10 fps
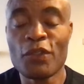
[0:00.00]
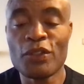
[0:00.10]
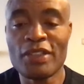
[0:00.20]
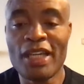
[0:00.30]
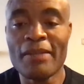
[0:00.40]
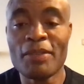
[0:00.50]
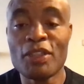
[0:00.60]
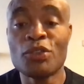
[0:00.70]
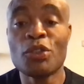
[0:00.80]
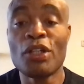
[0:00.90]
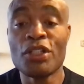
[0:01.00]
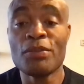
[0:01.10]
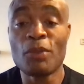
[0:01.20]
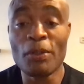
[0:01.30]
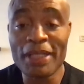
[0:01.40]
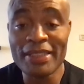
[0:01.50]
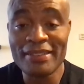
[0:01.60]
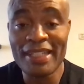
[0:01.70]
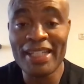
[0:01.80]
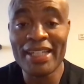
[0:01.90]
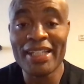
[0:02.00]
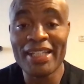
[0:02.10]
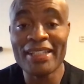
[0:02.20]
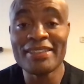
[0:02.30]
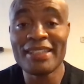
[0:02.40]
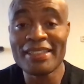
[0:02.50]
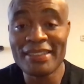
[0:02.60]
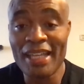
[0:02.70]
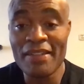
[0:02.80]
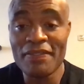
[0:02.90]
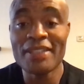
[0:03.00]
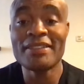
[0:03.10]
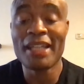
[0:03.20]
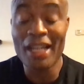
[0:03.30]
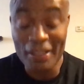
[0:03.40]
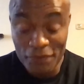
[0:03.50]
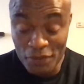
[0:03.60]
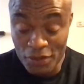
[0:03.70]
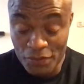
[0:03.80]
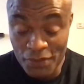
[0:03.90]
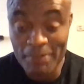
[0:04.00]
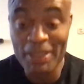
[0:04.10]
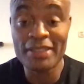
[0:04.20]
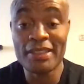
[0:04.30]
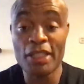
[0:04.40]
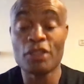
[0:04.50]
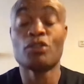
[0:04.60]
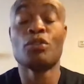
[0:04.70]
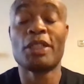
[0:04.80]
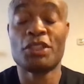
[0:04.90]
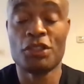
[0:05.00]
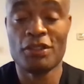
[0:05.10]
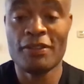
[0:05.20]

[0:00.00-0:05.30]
for your time. Enjoy your moment and stay safe and say hi for your family. Thank you so much.